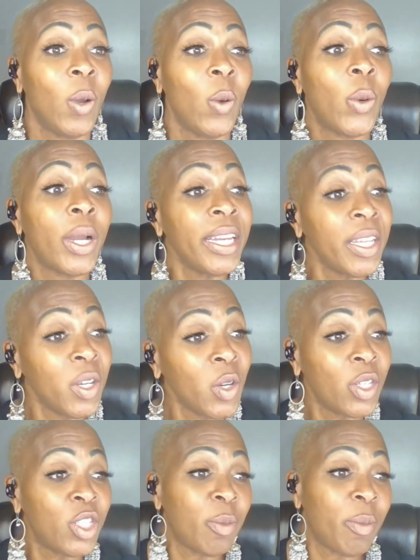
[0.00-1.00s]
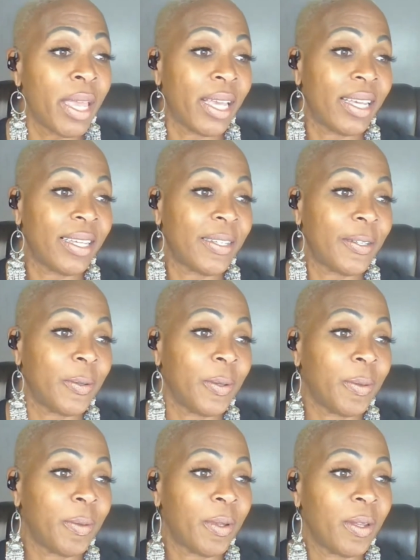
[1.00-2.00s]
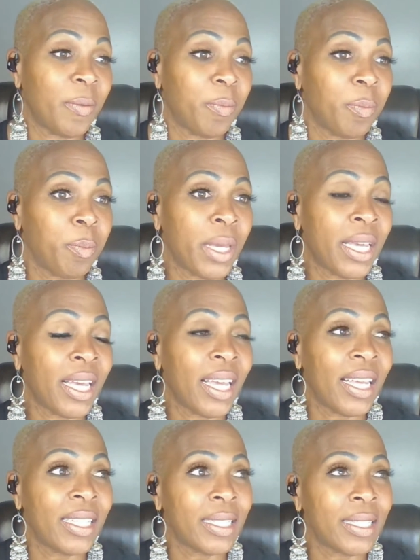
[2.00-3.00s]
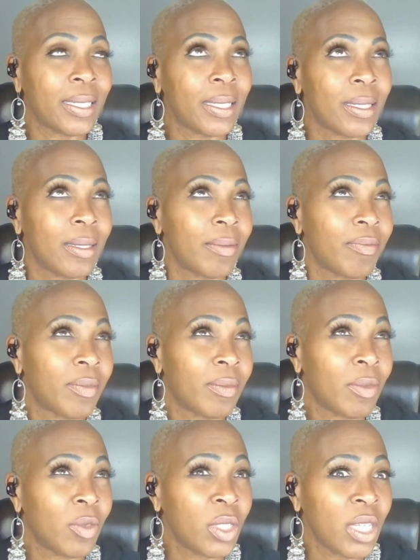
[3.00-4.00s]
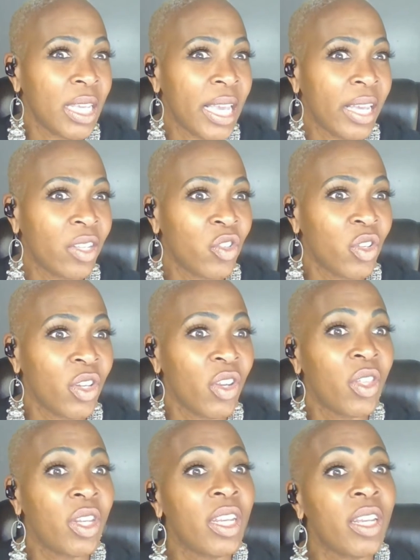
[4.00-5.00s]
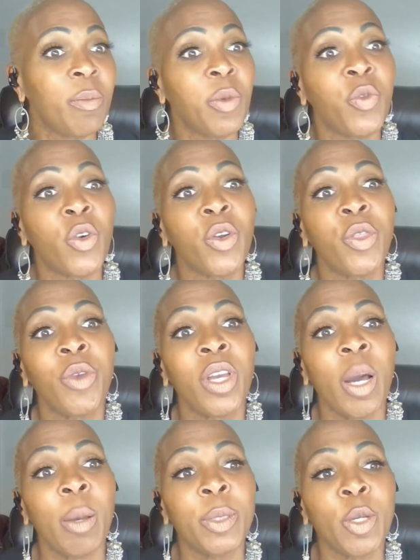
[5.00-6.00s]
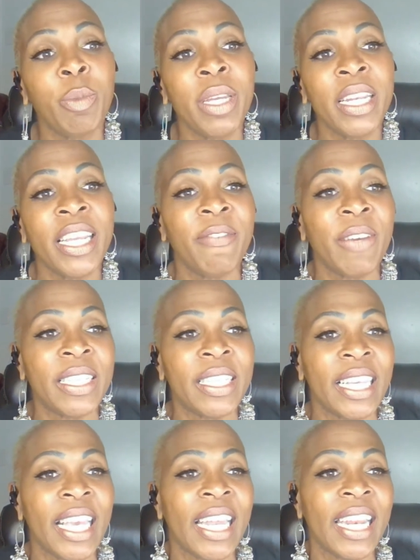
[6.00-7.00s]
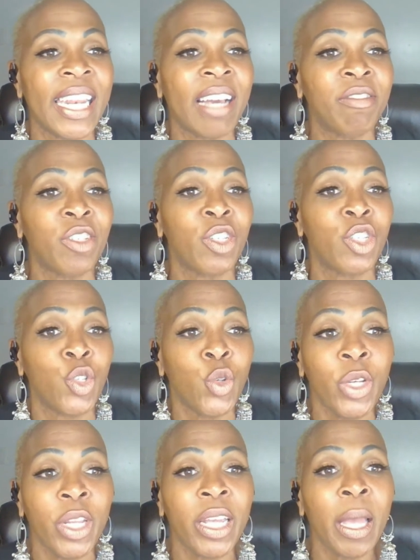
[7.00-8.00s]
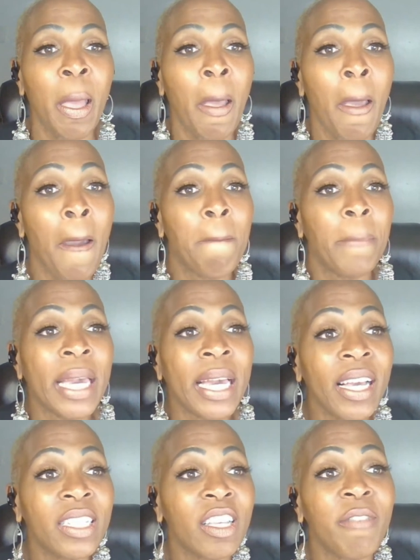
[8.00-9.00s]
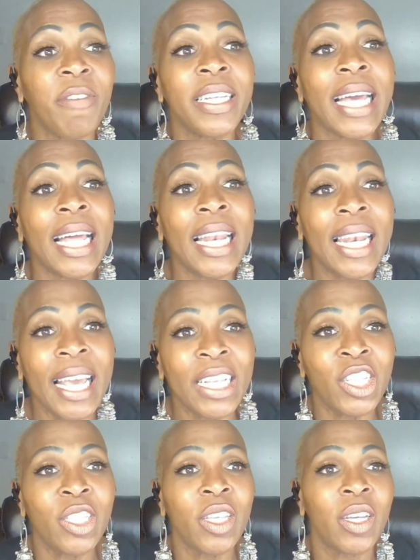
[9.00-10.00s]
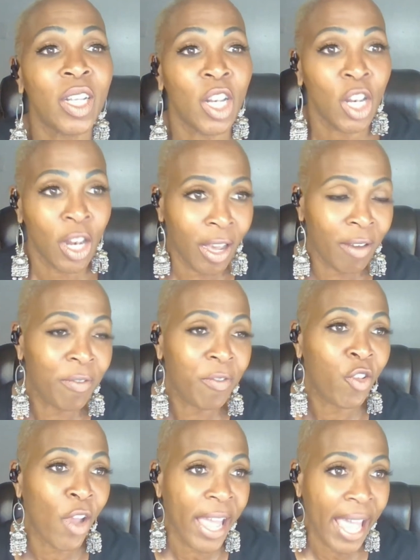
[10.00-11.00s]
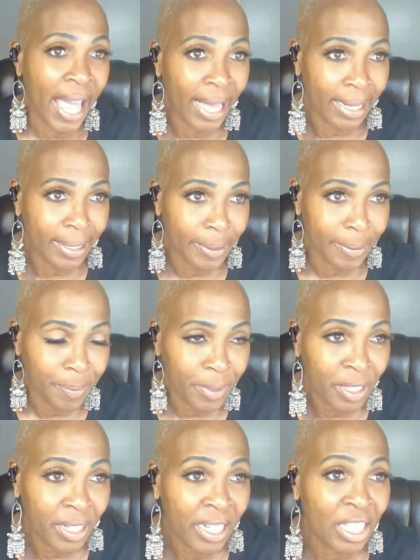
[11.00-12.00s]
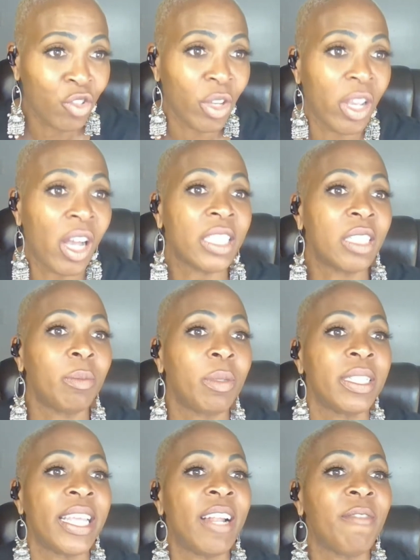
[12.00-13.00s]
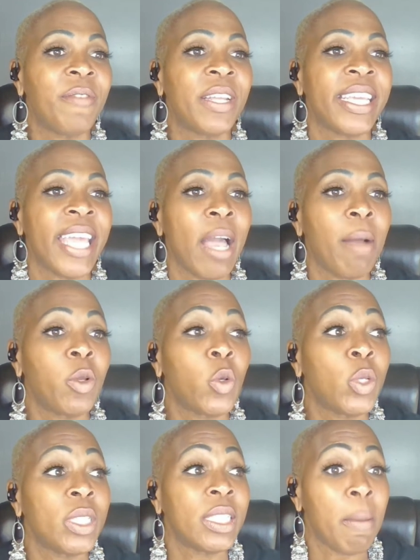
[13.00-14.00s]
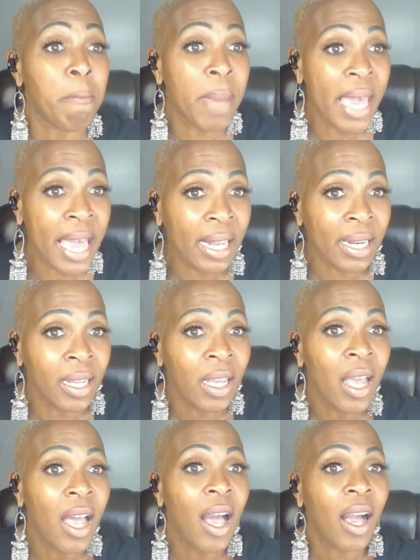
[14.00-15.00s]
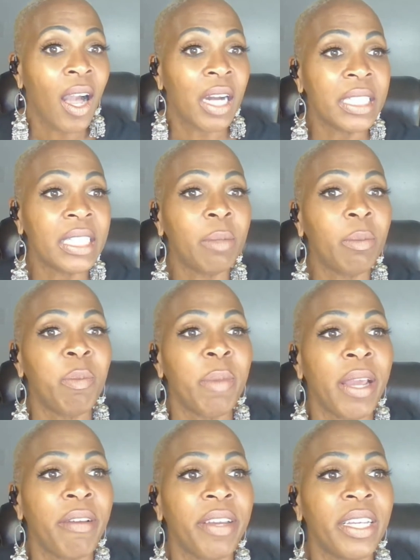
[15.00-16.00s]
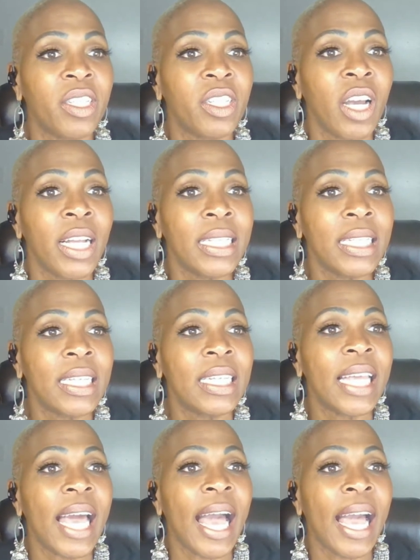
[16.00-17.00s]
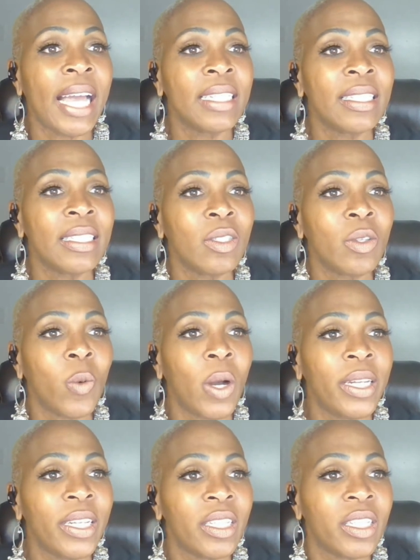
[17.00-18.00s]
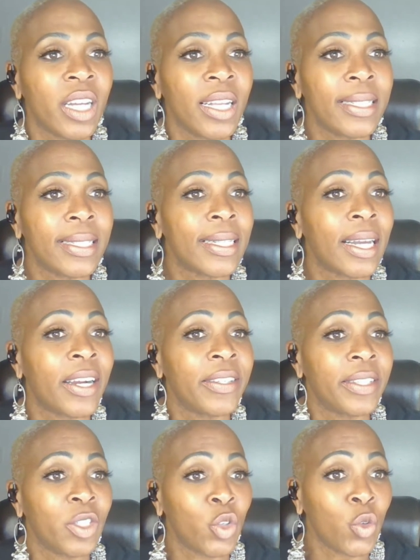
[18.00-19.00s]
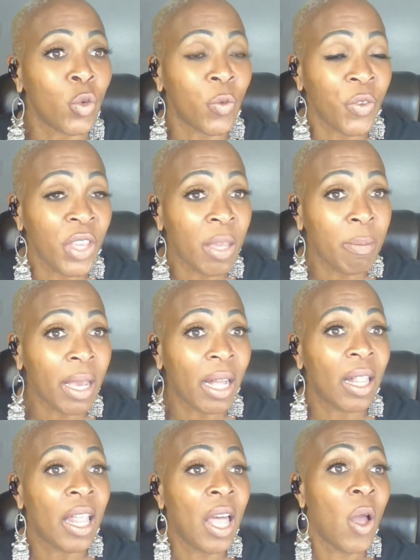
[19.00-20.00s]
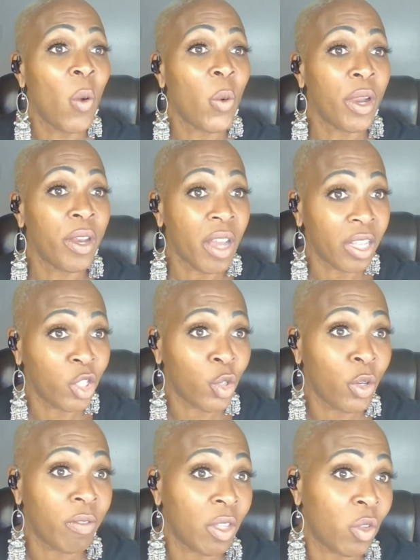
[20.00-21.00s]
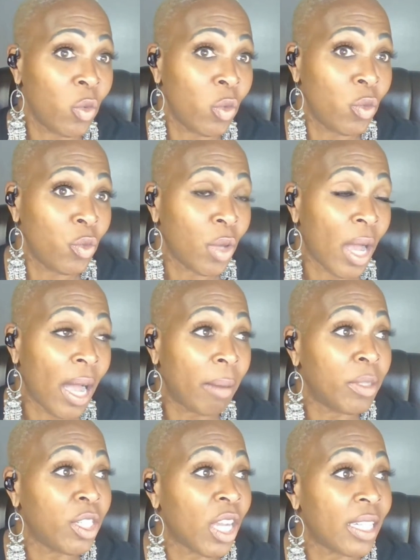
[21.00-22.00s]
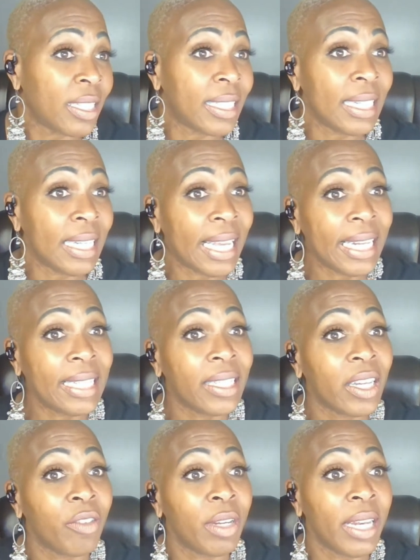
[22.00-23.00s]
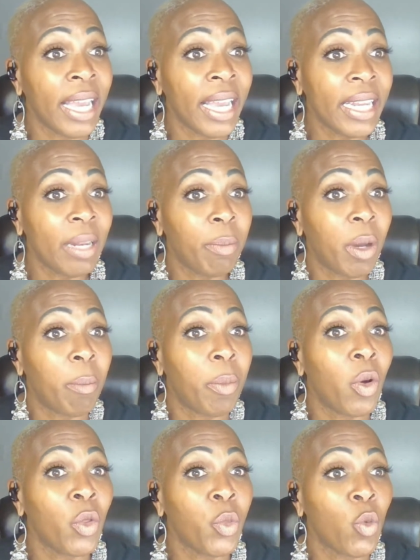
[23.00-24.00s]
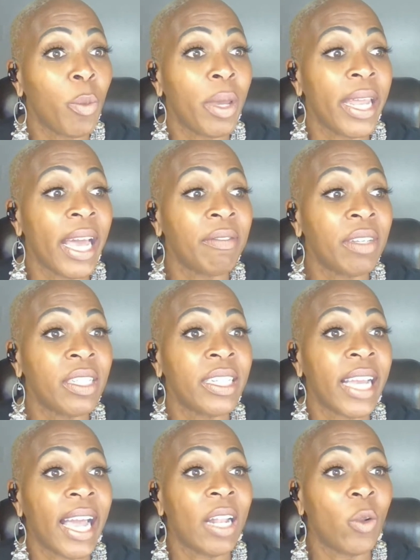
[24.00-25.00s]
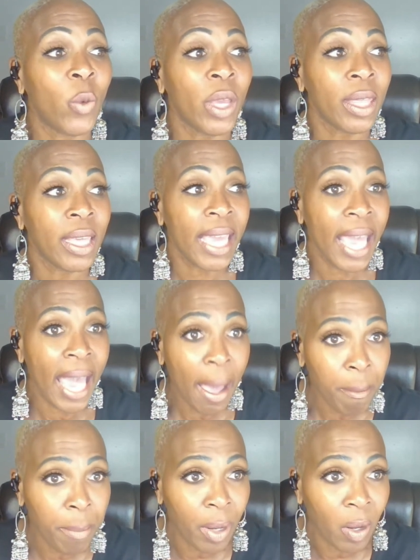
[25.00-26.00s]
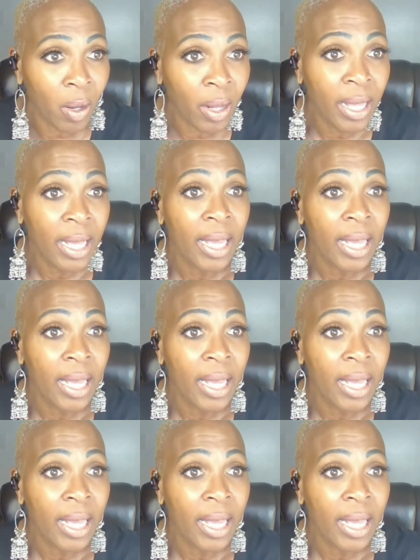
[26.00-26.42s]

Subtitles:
We're gonna go to Jamaica because was it yesterday or the day before? 3 cops were being investigated after a shooting because of an alleged love triangle. So District Constable Delvin Campbell, who is the male, Constable Marian Johnson and Tawana Johnson are the 2 female. We're not sure if the 2 Johnson ladies are related, but both women have a child with Campbell.